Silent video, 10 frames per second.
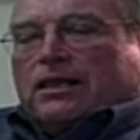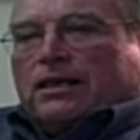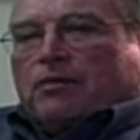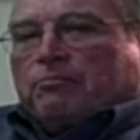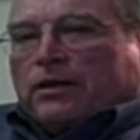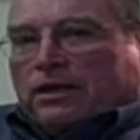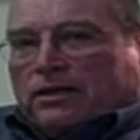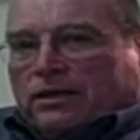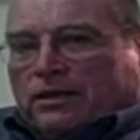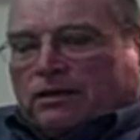The
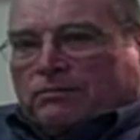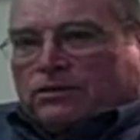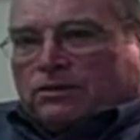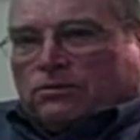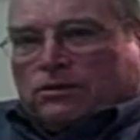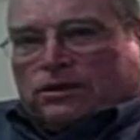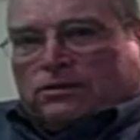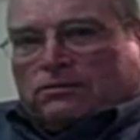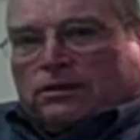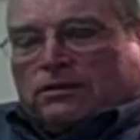ability of a school
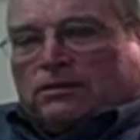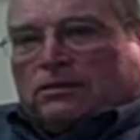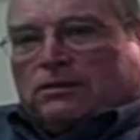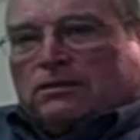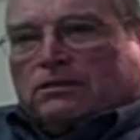district